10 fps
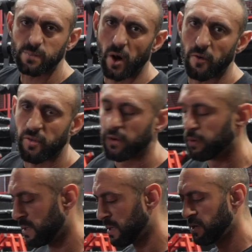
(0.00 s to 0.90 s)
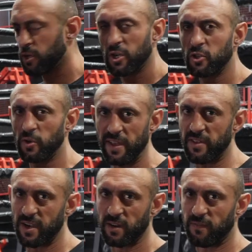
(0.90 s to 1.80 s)
both. You can do either
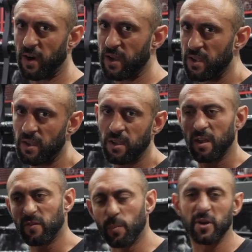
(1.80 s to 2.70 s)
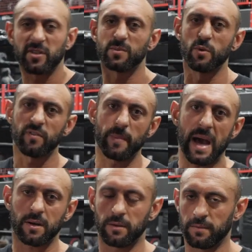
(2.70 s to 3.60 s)
in a fight. If the person's moving back,